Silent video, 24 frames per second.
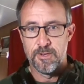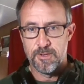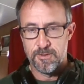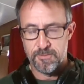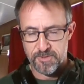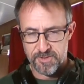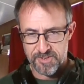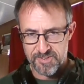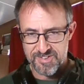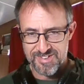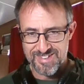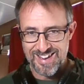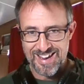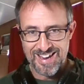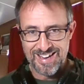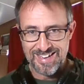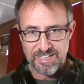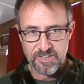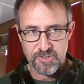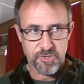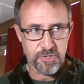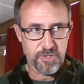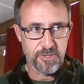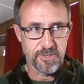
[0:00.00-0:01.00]
the
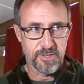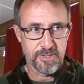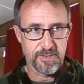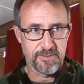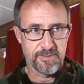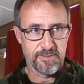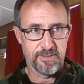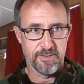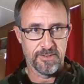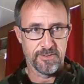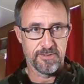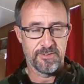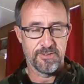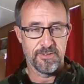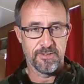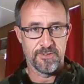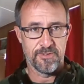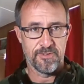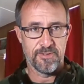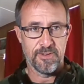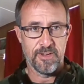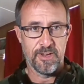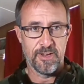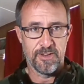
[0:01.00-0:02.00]
state shouldn't exist. The
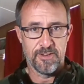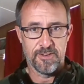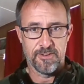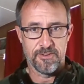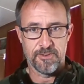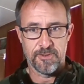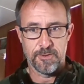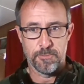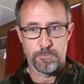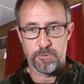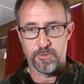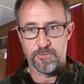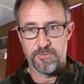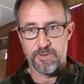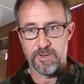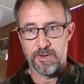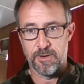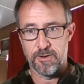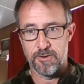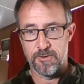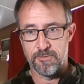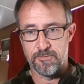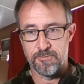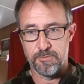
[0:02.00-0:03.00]
state is the
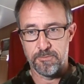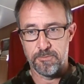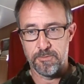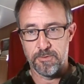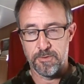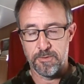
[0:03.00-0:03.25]
purveyor of